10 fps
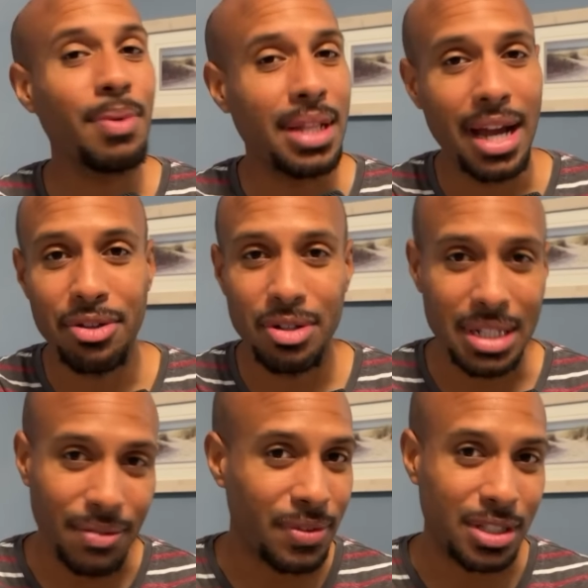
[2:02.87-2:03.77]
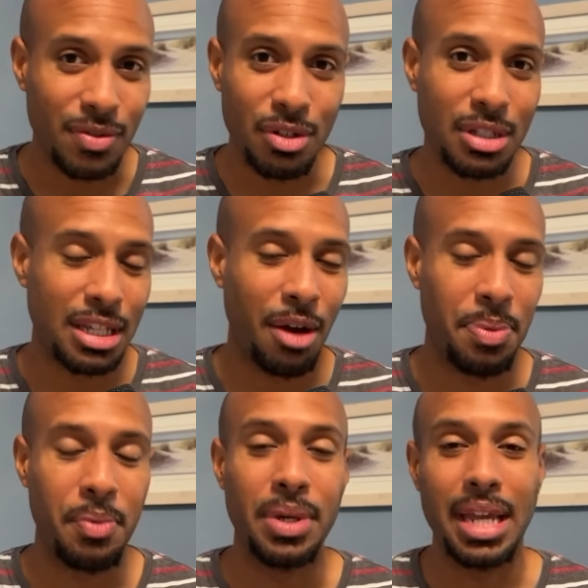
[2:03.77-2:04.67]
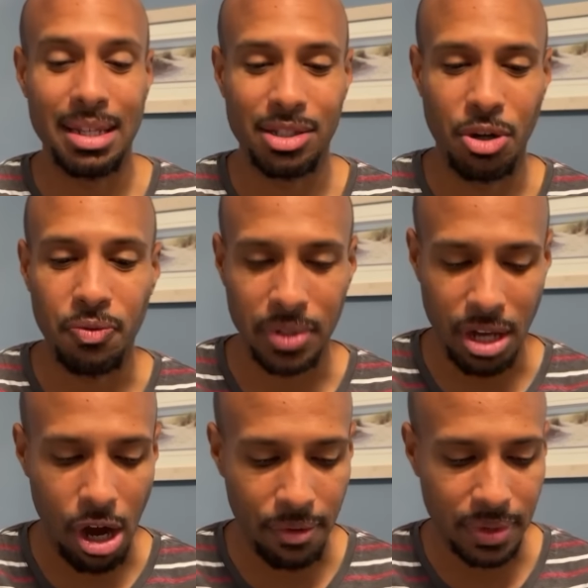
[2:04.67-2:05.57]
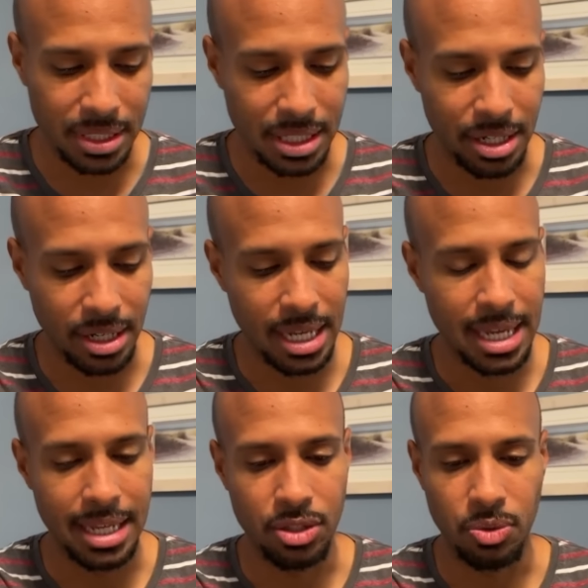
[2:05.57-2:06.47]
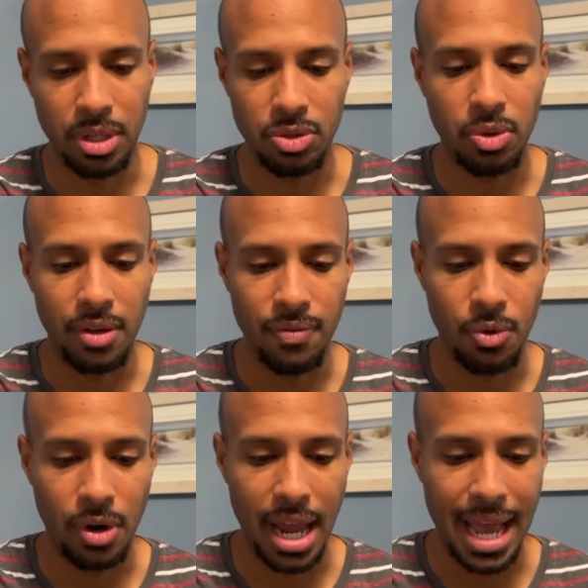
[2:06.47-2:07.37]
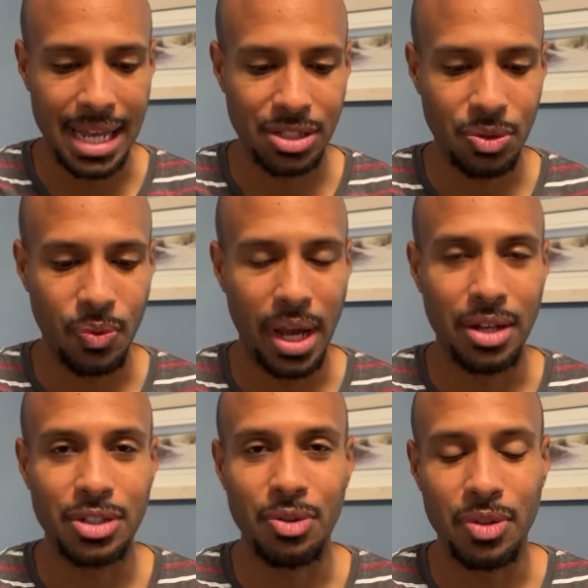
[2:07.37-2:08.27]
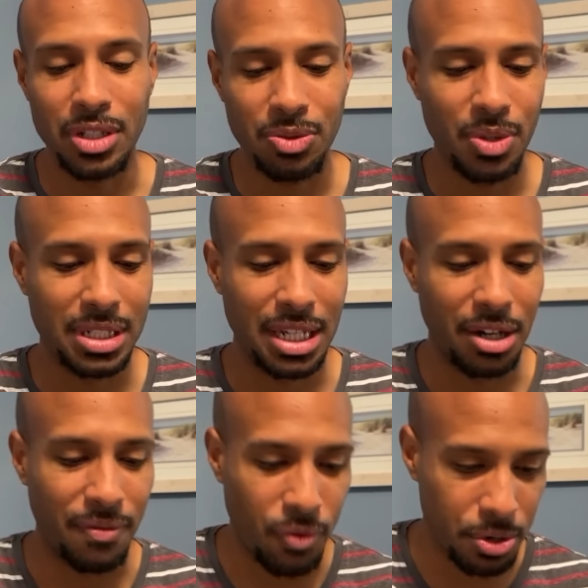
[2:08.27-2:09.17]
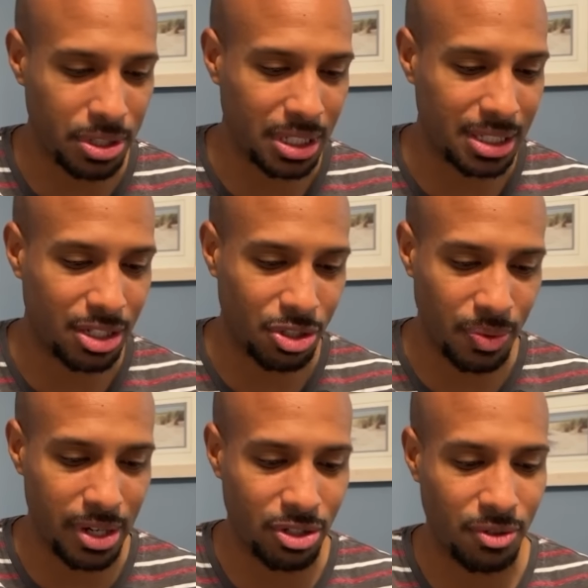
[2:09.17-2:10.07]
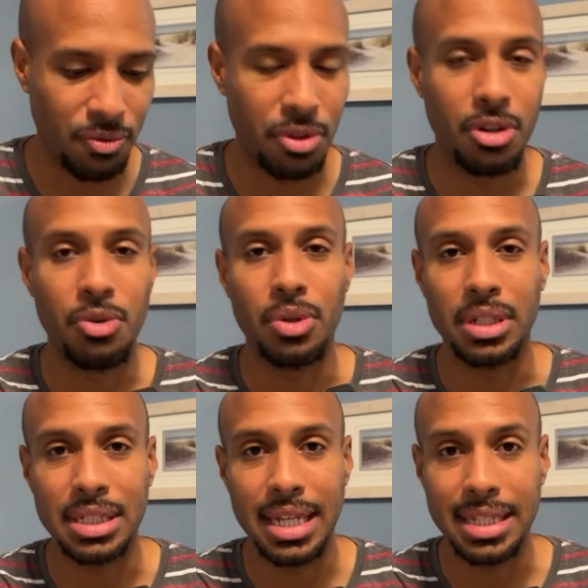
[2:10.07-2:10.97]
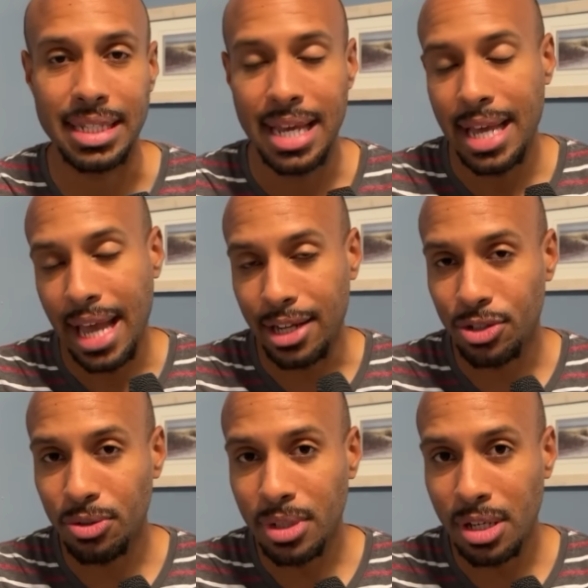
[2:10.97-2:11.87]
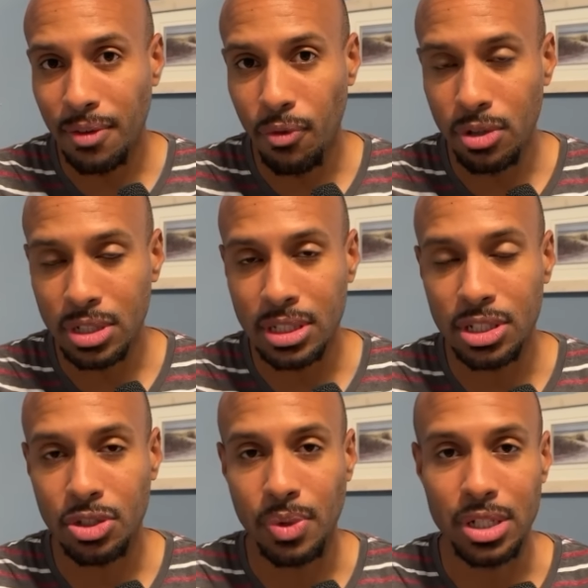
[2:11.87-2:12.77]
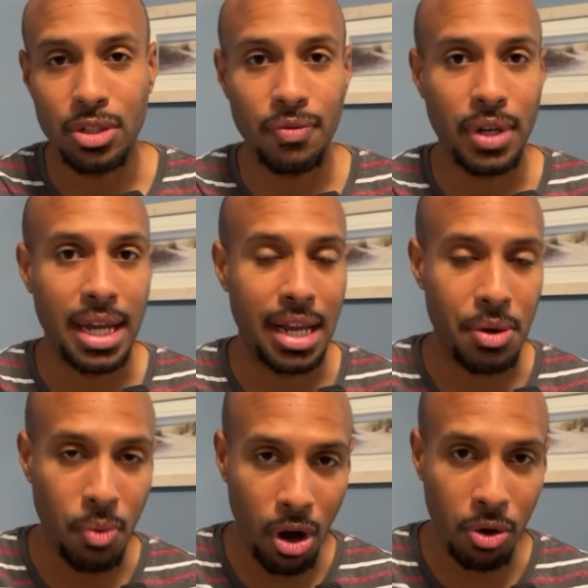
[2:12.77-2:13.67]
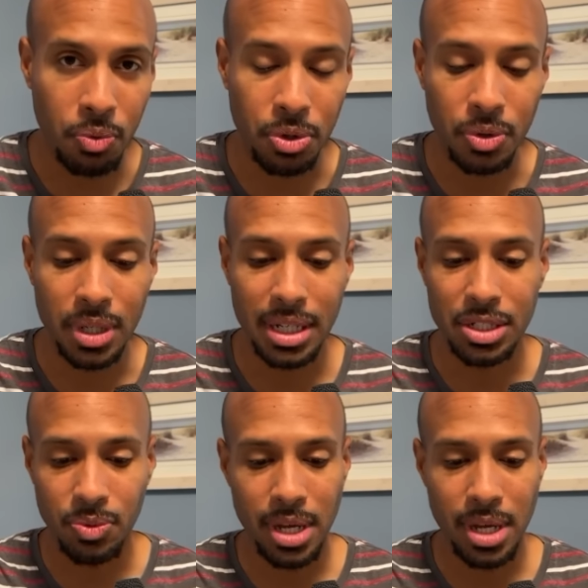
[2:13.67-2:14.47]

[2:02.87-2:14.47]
they rely on their defensive unit to help them win games and hopefully offense here in 2024 as well. So this was an unfortunate situation for the New Orleans Saints and truly an unfortunate situation for Kene Nwangwu as